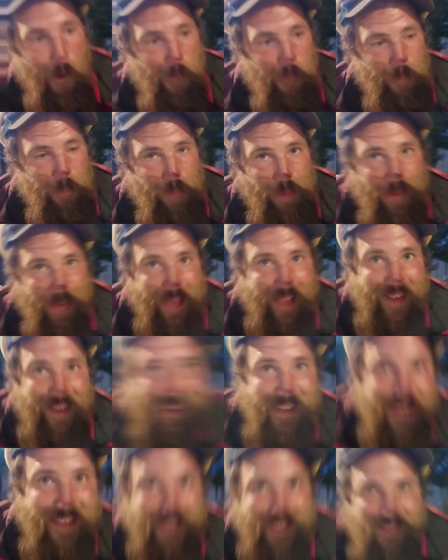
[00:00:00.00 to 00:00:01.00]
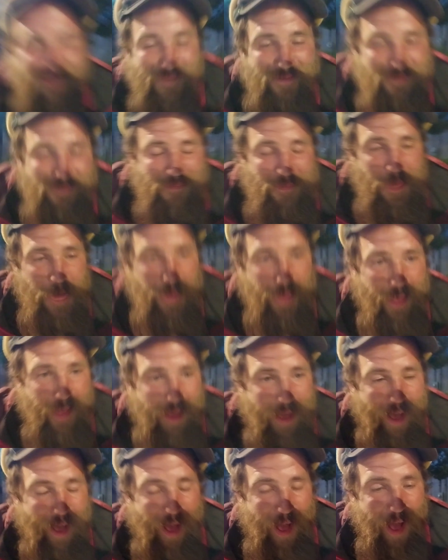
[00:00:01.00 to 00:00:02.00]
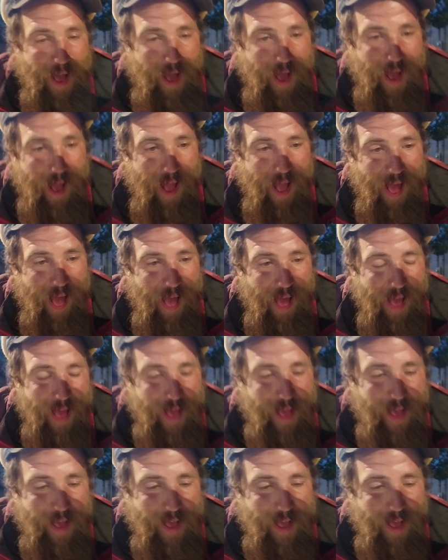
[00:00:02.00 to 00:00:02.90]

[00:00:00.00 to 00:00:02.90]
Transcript: to help you somehow. I need to help you.